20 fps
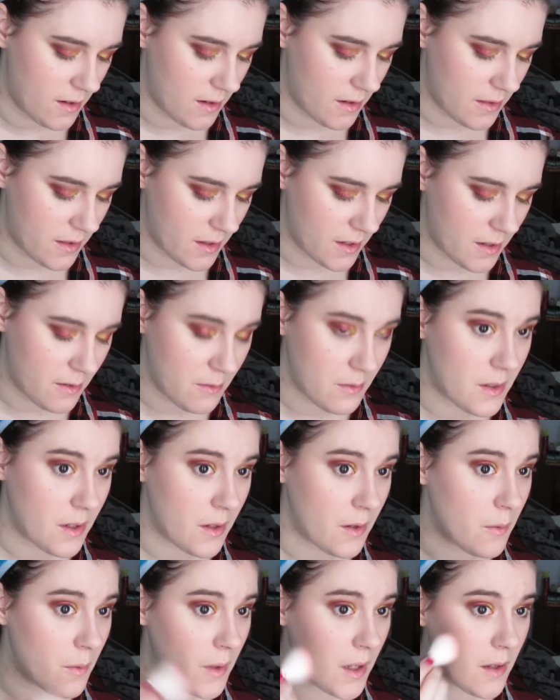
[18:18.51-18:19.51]
I think it would
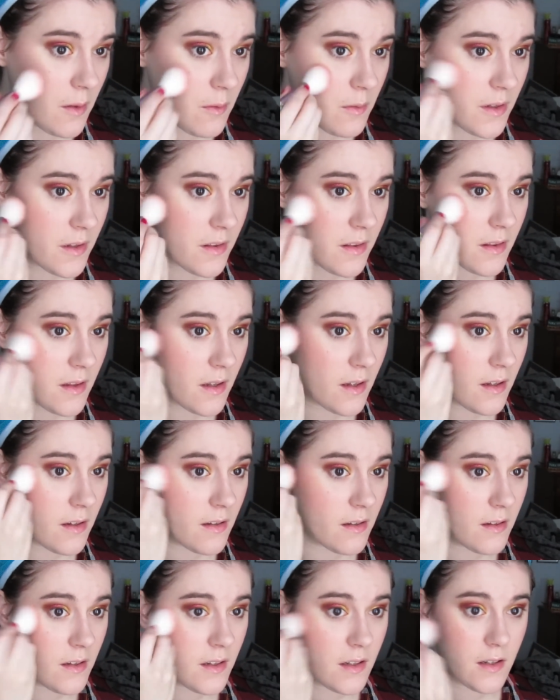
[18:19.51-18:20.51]
go well with the
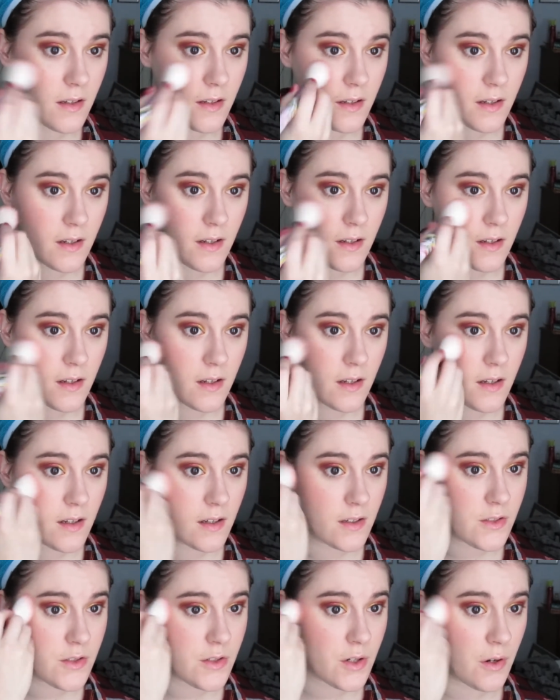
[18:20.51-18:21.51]

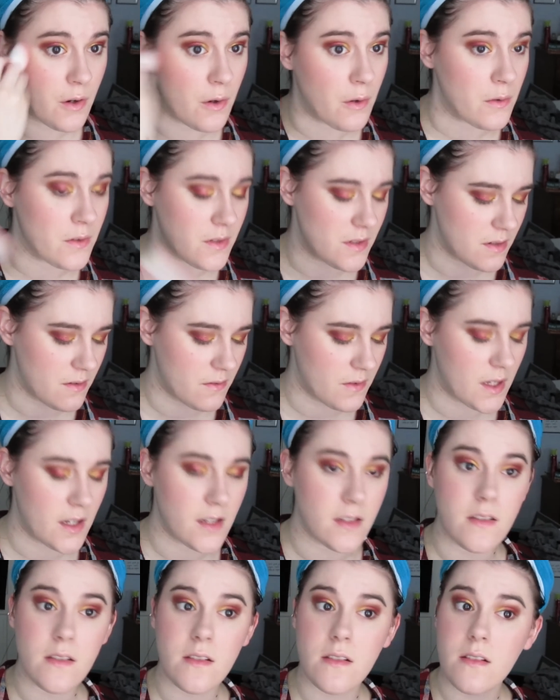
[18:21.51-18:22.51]
tones of
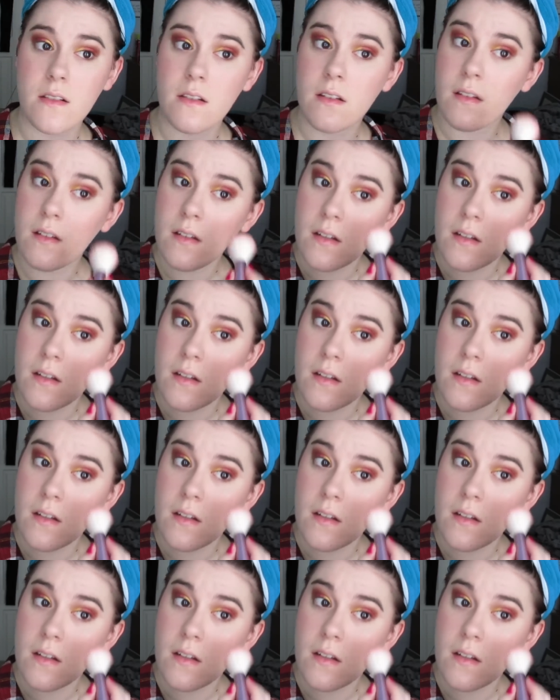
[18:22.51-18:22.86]
this.